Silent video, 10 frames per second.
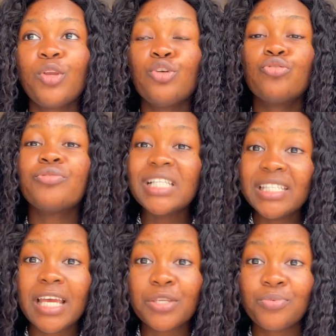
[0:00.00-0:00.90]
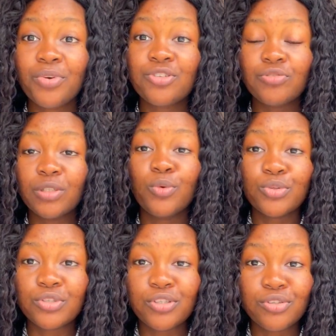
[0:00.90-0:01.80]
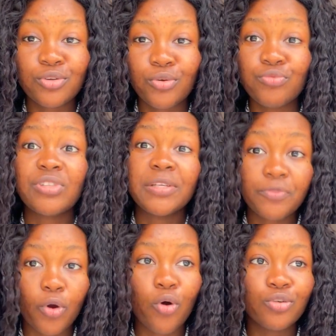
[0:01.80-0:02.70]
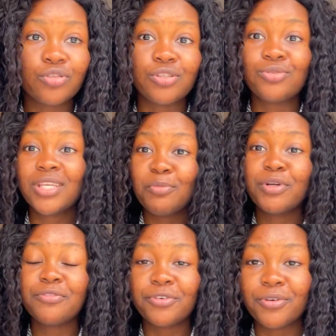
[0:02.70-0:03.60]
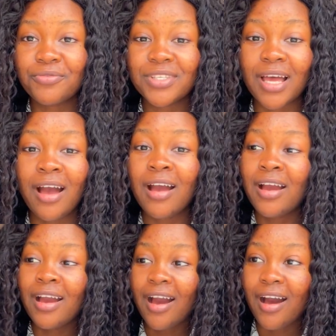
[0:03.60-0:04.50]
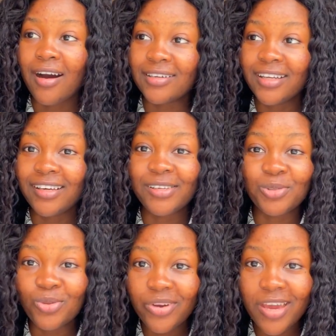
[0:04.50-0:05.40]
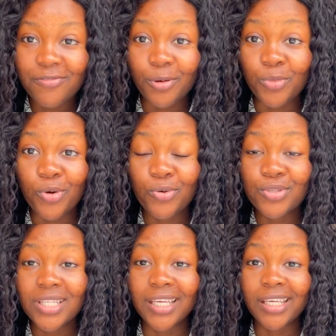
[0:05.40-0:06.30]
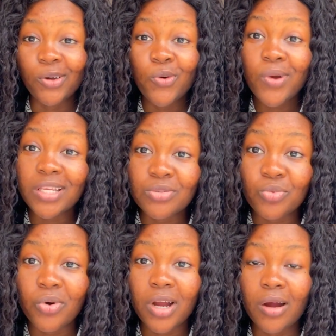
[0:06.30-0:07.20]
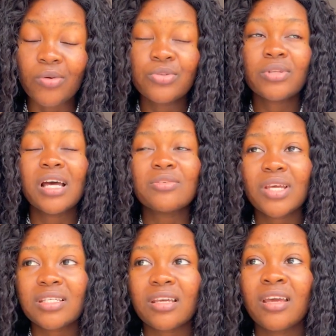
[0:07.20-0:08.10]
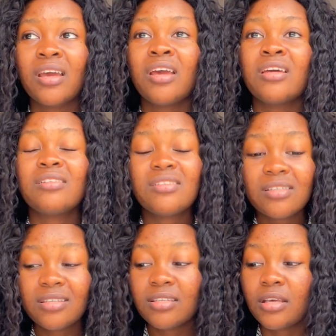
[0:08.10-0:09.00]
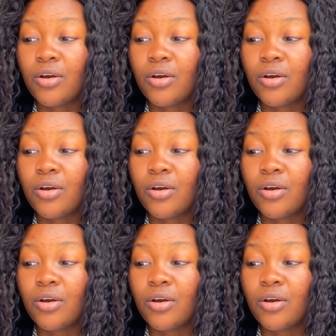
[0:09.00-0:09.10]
you're really desperate, you really want to leave your country, you send money for your visa, and then you don't hear from your host again. Where did it work out? So that's why I said this